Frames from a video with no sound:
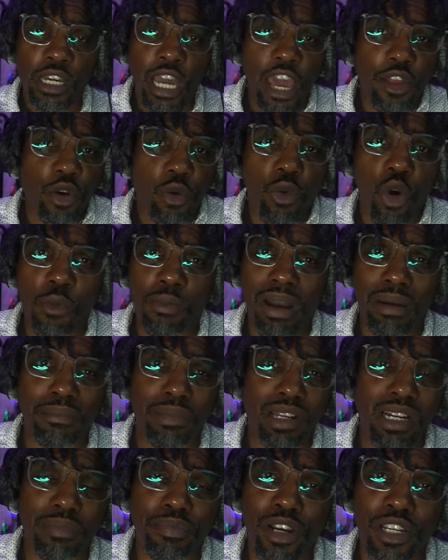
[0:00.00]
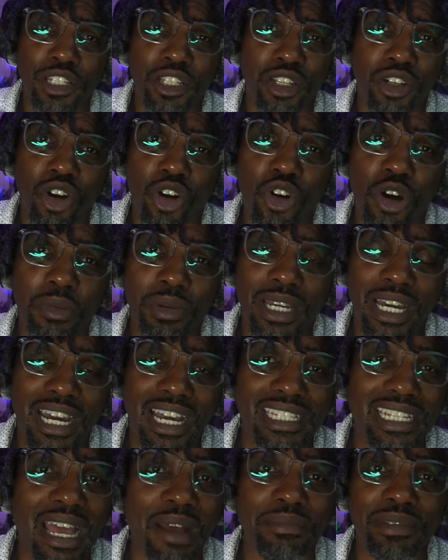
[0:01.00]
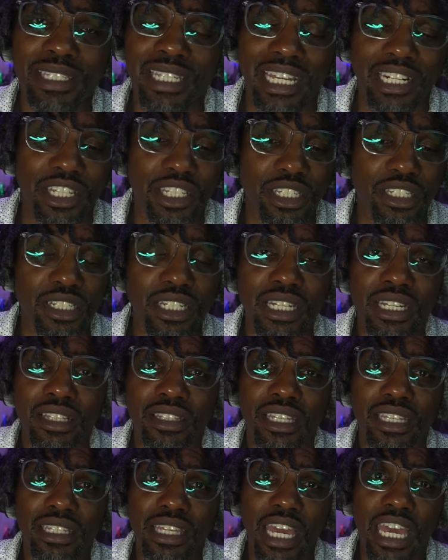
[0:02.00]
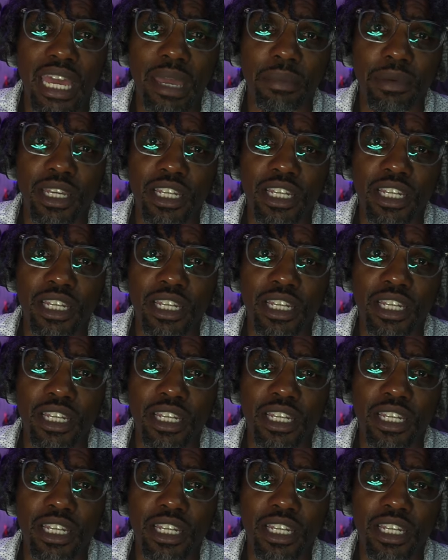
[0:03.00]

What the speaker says: I don't want my blood pressure to go up, guys. I'm telling you, the game